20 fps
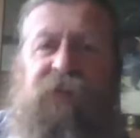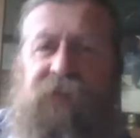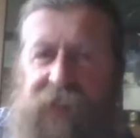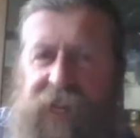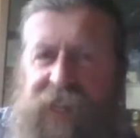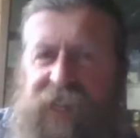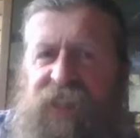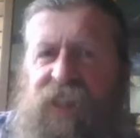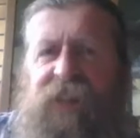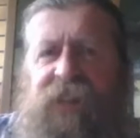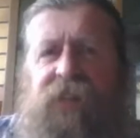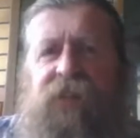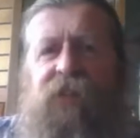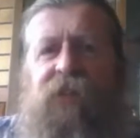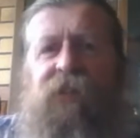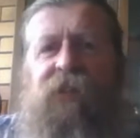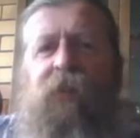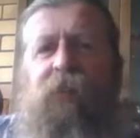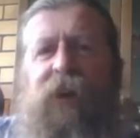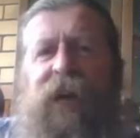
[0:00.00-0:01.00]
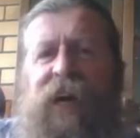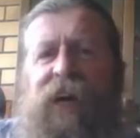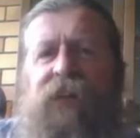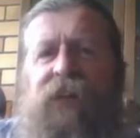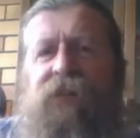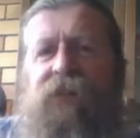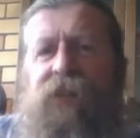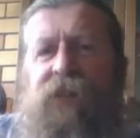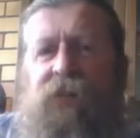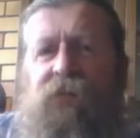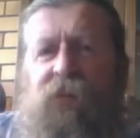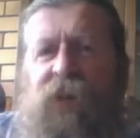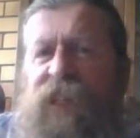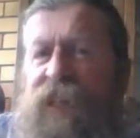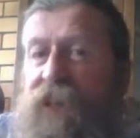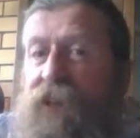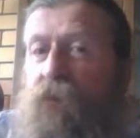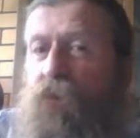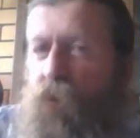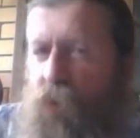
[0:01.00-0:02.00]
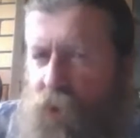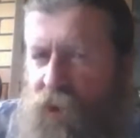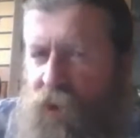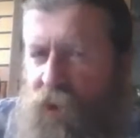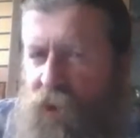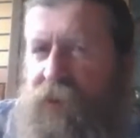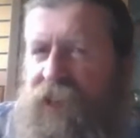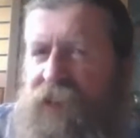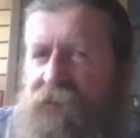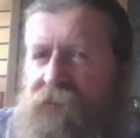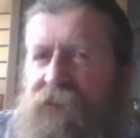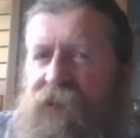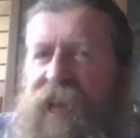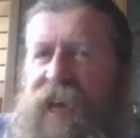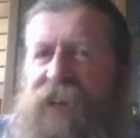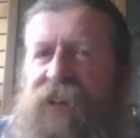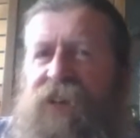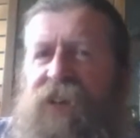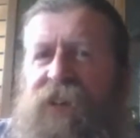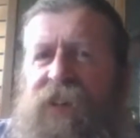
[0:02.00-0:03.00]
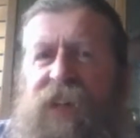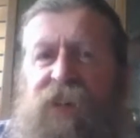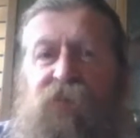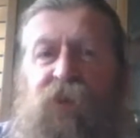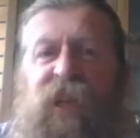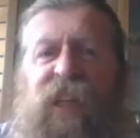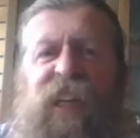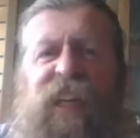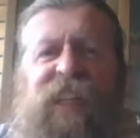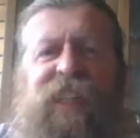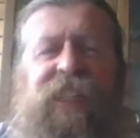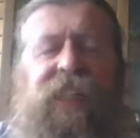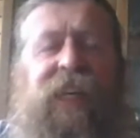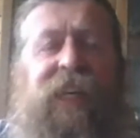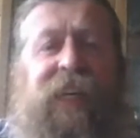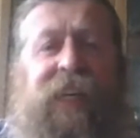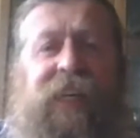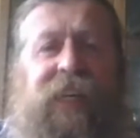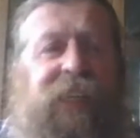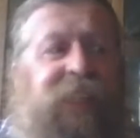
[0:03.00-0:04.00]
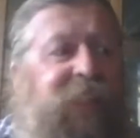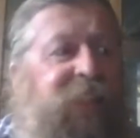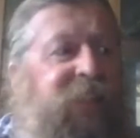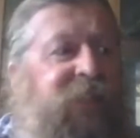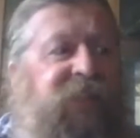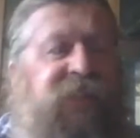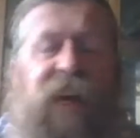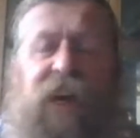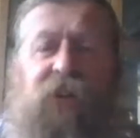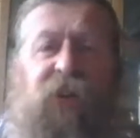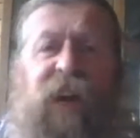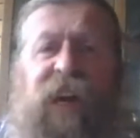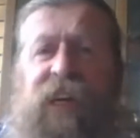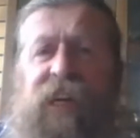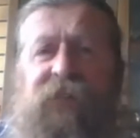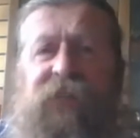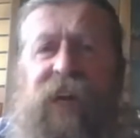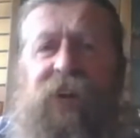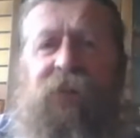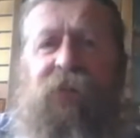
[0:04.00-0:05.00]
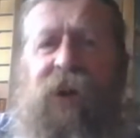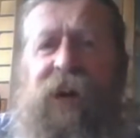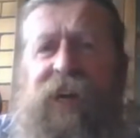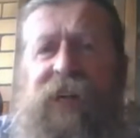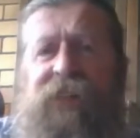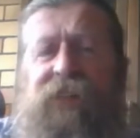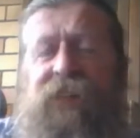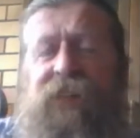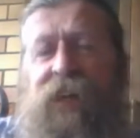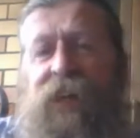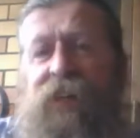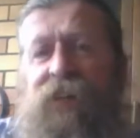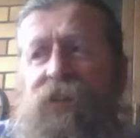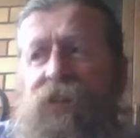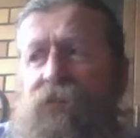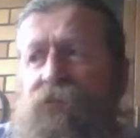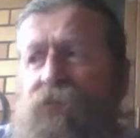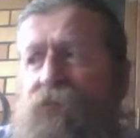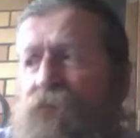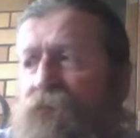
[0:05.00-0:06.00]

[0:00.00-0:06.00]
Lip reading: flat earthers are all about. We didn't want to be a flat earther. We didn't go out of our way to say, oh,